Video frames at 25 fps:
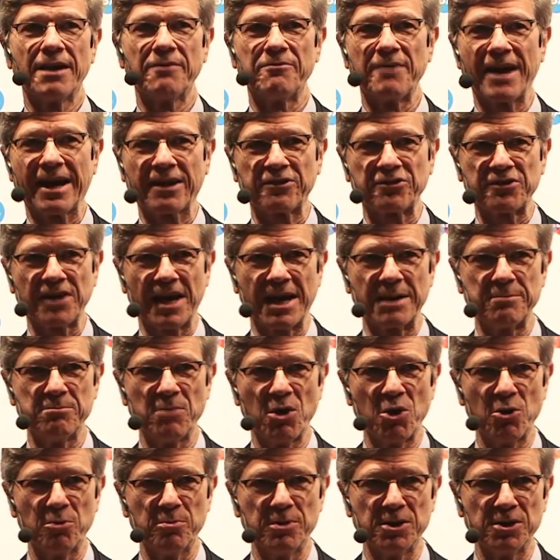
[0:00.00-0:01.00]
of
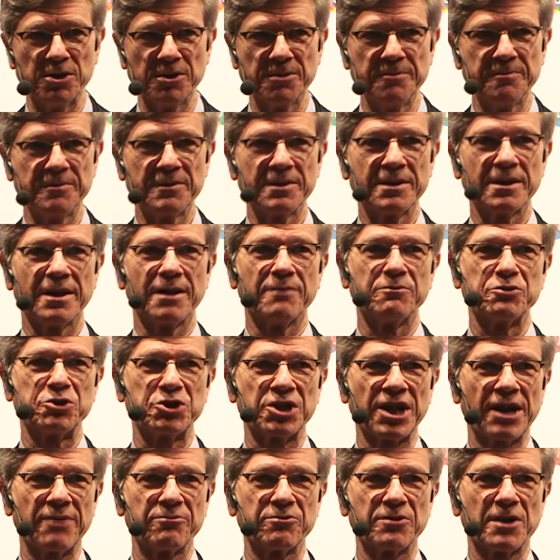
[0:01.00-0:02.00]
ExxonMobil, of
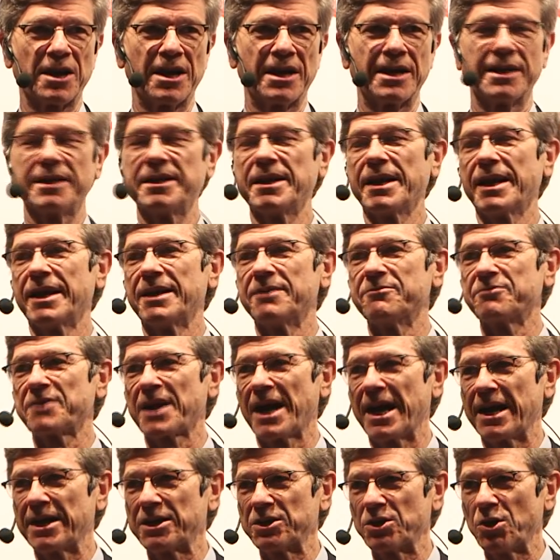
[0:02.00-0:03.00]
Chevron, and of
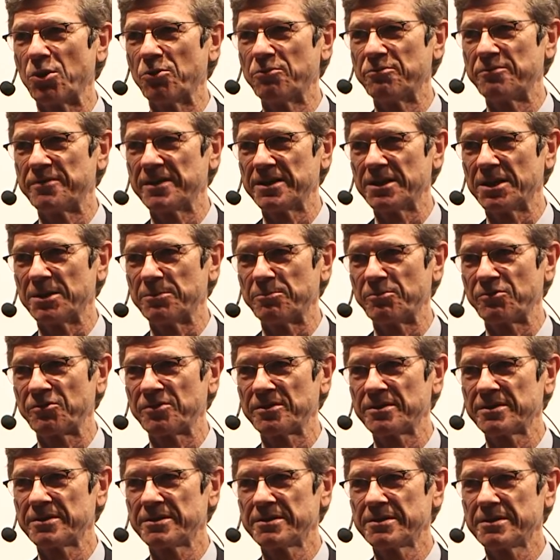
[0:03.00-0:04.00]

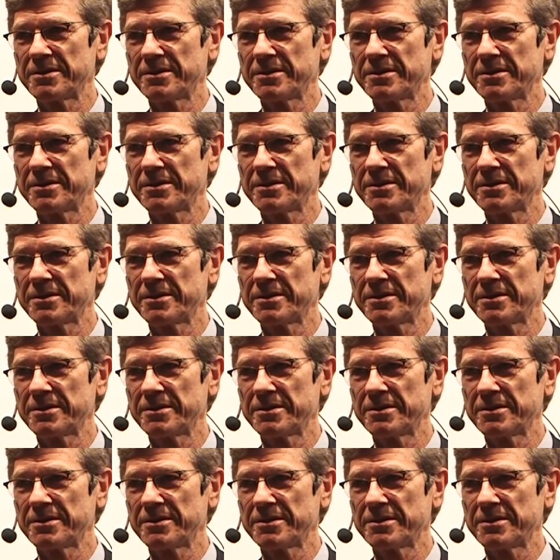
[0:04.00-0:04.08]
ConocoPhillips.